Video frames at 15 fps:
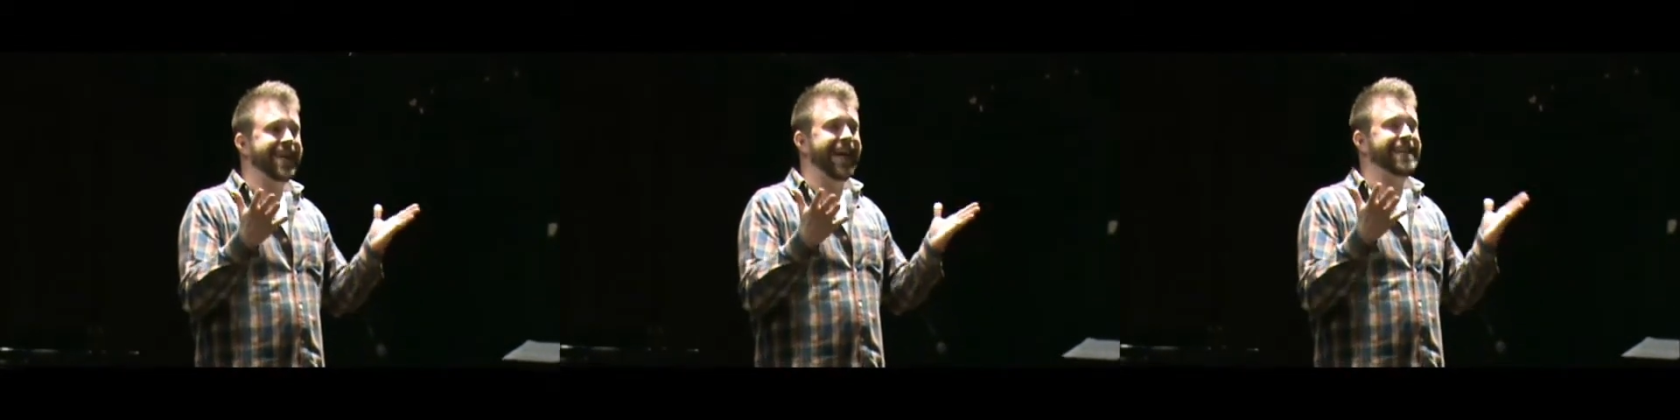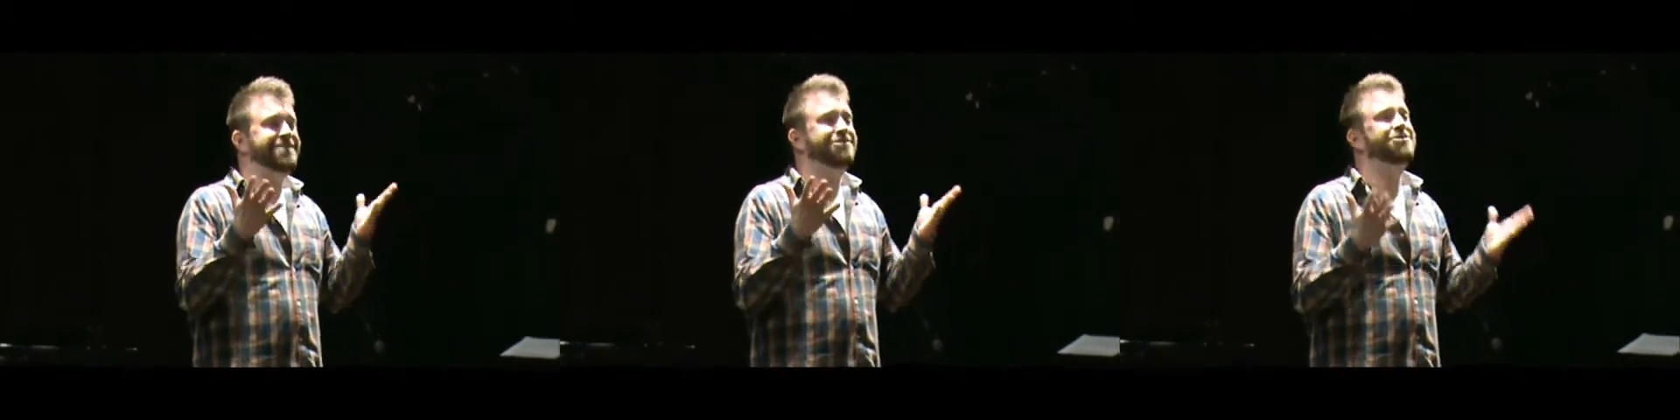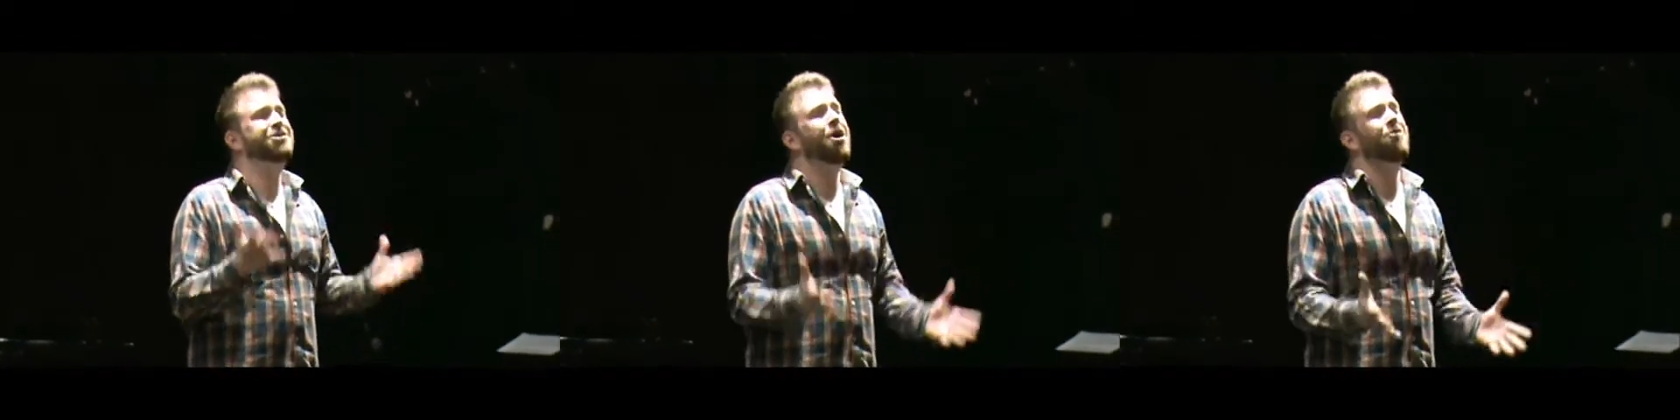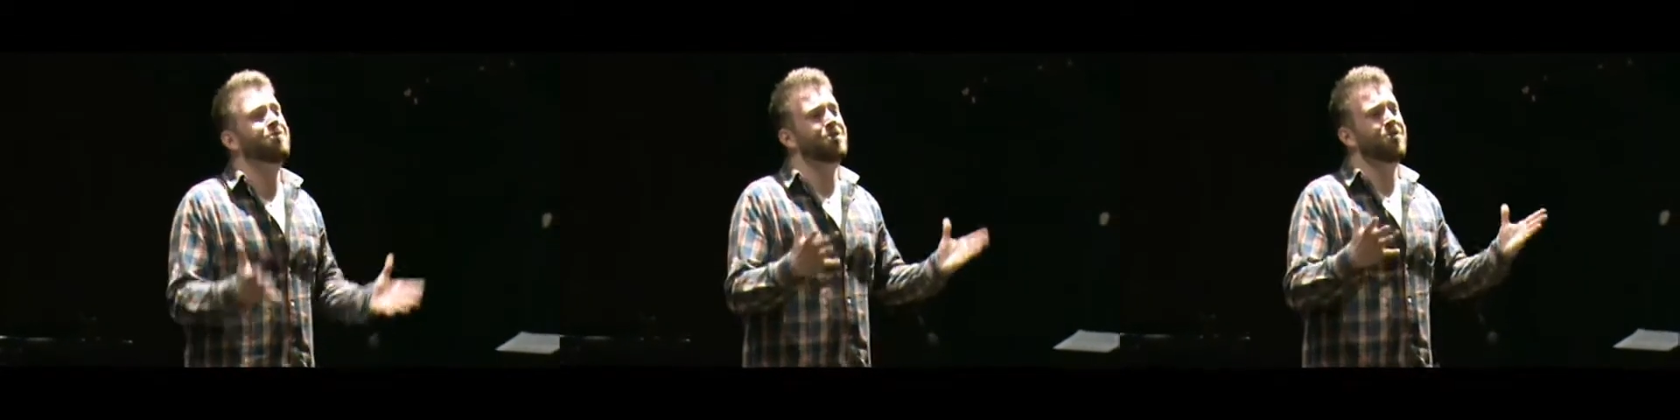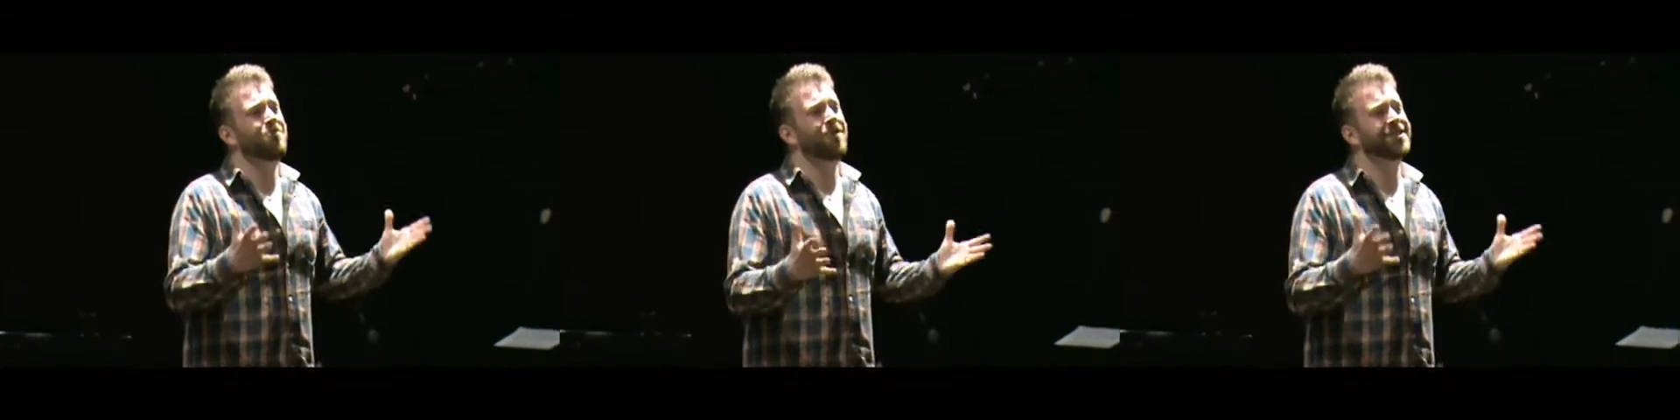I
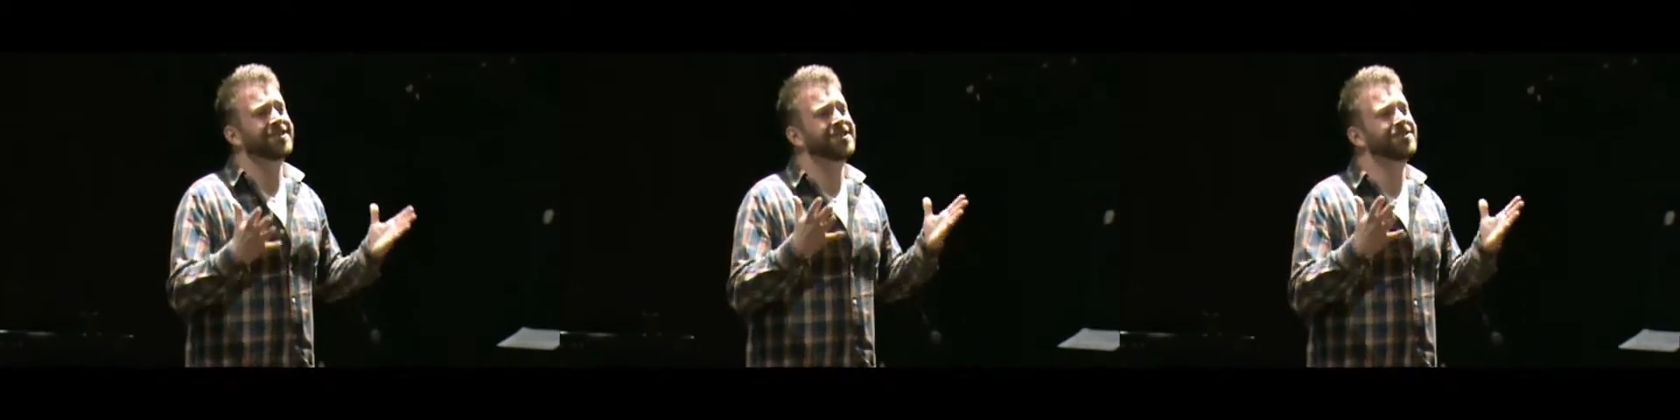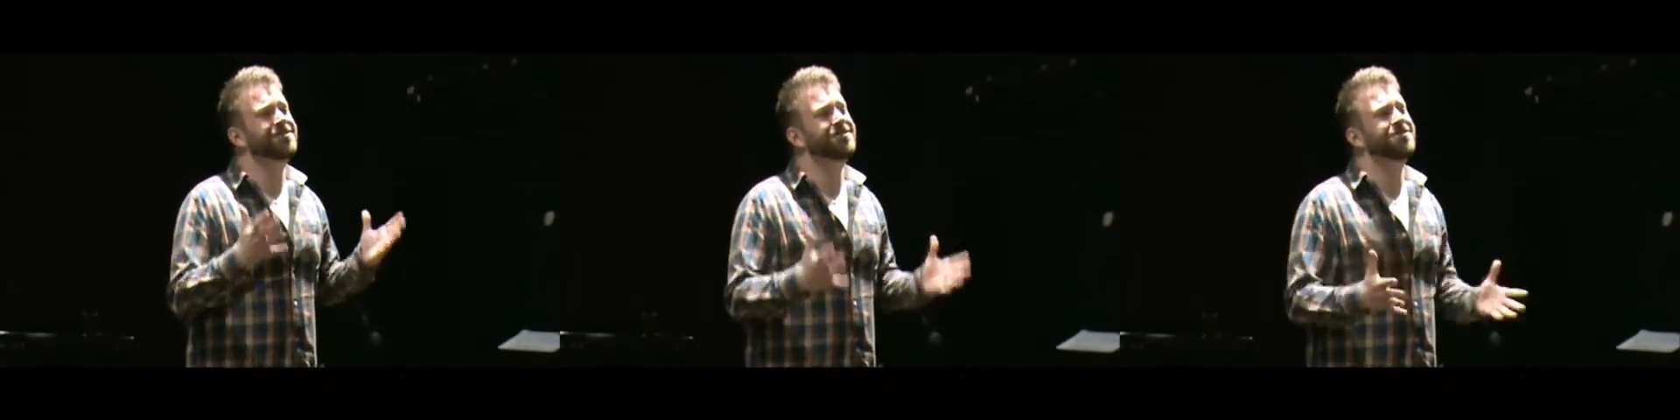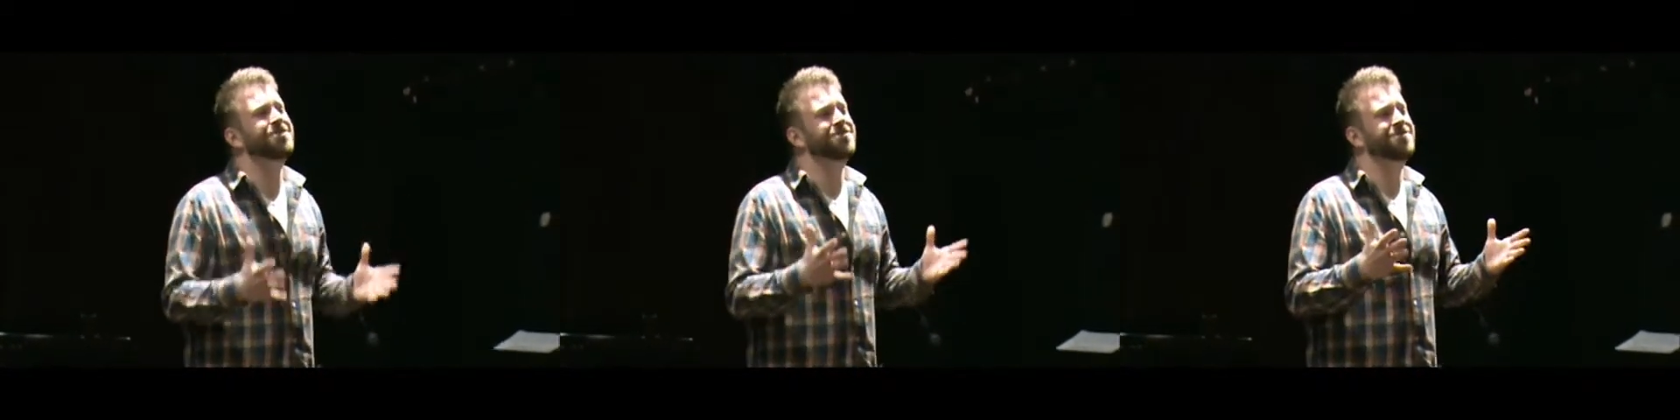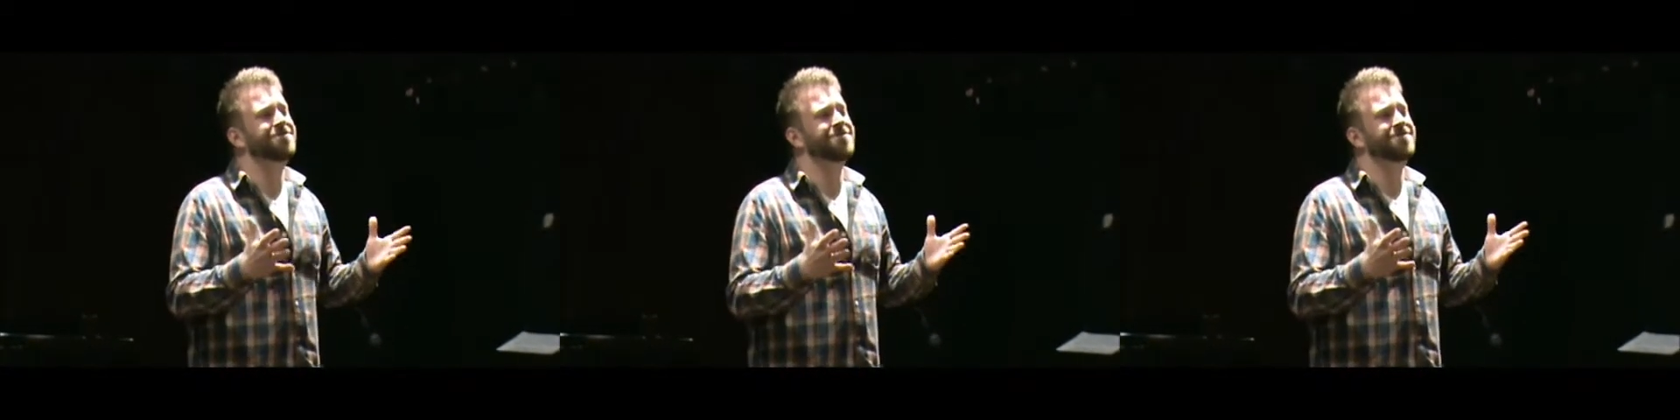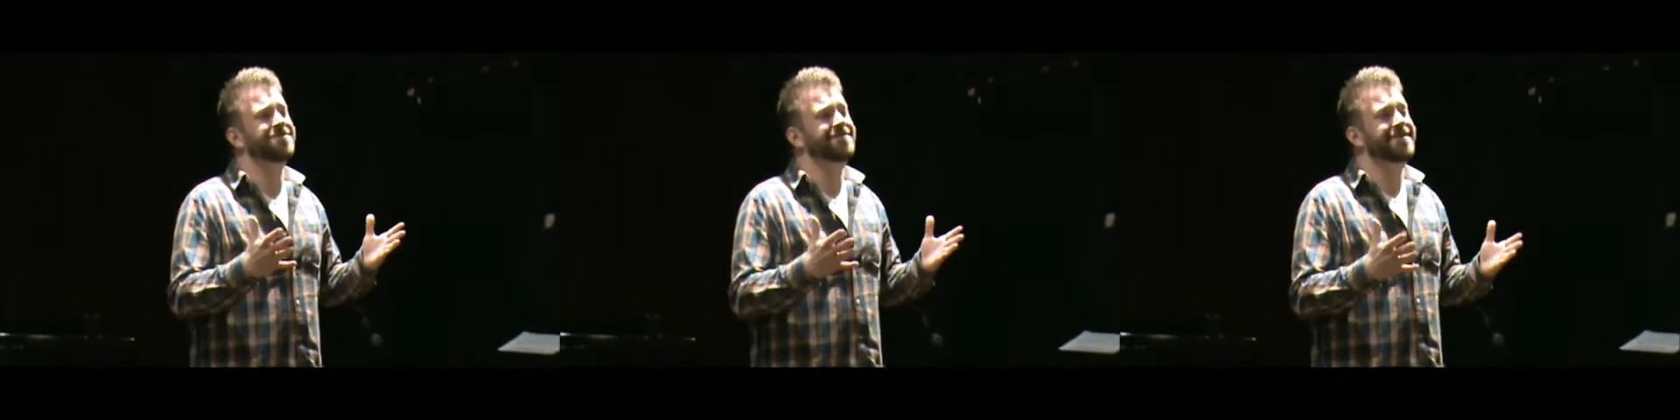don't know what to
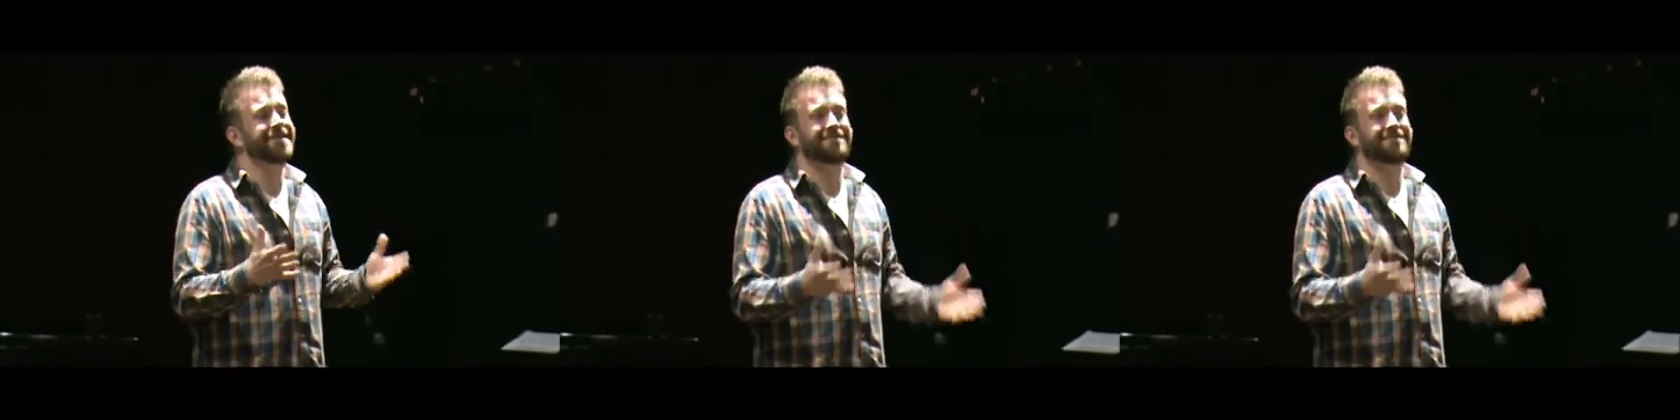do